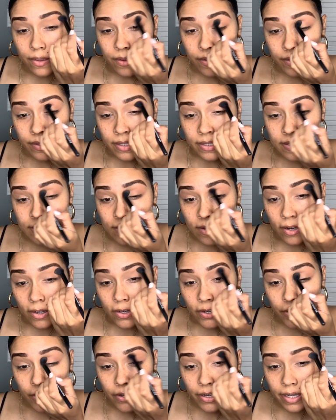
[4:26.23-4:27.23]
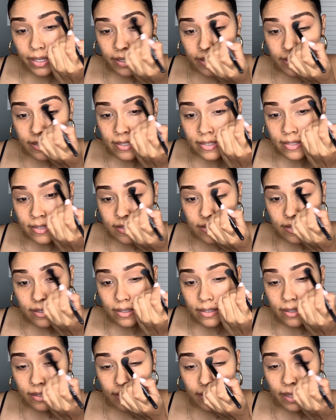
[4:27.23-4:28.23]
this color is
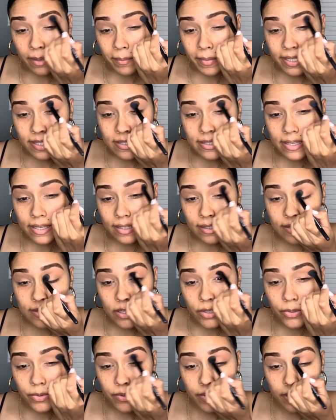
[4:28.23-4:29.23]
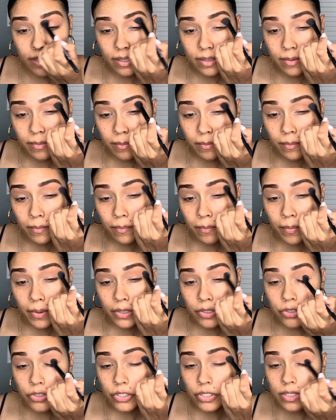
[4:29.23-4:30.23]
like my skin tone,
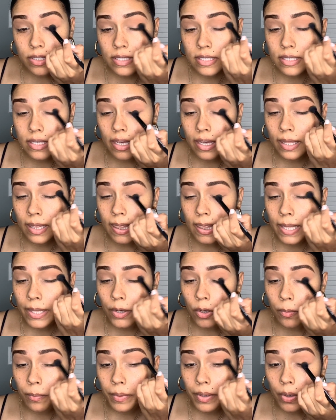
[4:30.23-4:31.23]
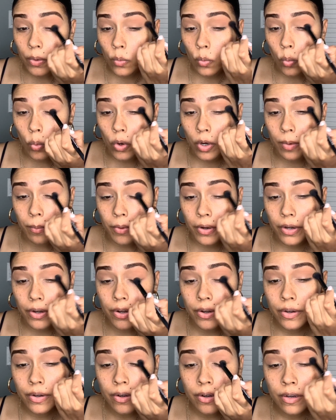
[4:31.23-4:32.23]
but just a little bit warmer.
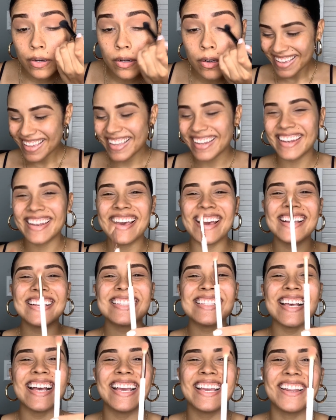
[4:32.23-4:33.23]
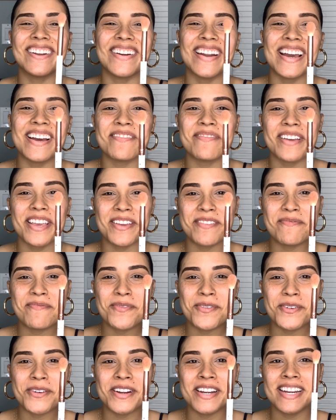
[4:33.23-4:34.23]
Next, I grab a
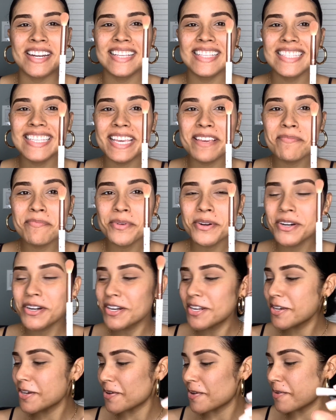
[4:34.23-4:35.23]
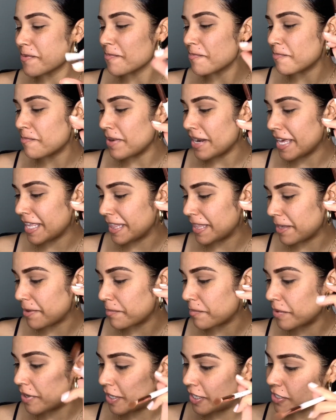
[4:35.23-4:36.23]
more tapered blending
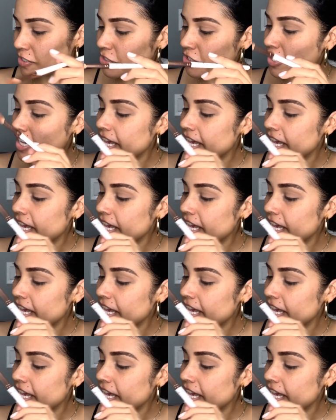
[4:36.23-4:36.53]
brush,